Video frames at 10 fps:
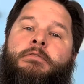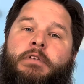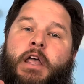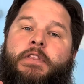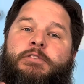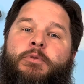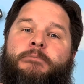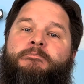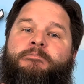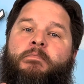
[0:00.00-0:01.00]
Now this
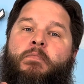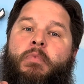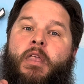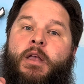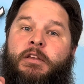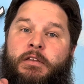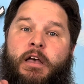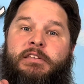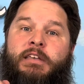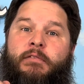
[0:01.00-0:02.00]
one
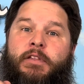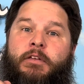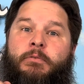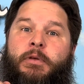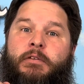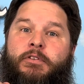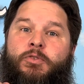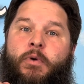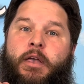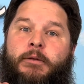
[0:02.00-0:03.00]
does have a little bit of a
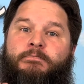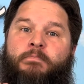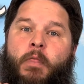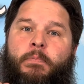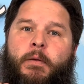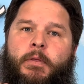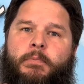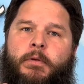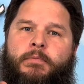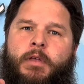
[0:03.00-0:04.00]
twang.
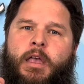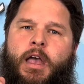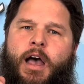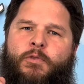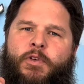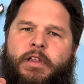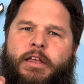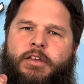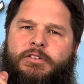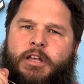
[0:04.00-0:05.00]
I feel like
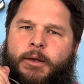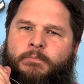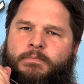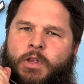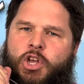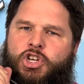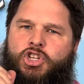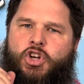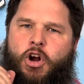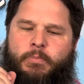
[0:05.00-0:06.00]
there's a
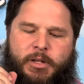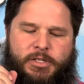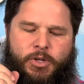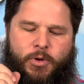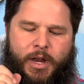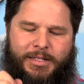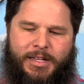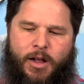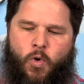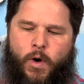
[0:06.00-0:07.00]
sharpness to it. It's
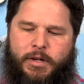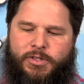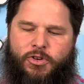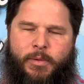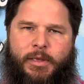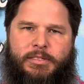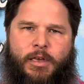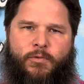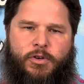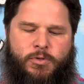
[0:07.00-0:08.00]
not quite as creamy as that
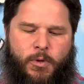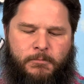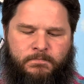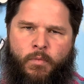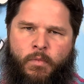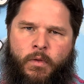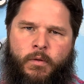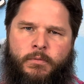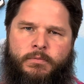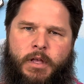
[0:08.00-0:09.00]
first one.
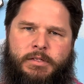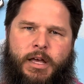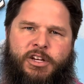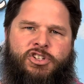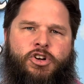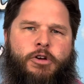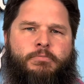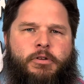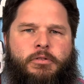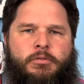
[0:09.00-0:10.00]
It's got a
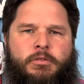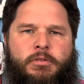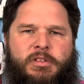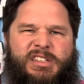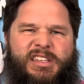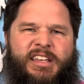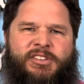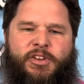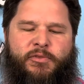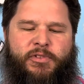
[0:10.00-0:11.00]
sharper,
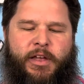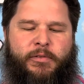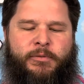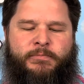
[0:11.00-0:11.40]
zestier flavor.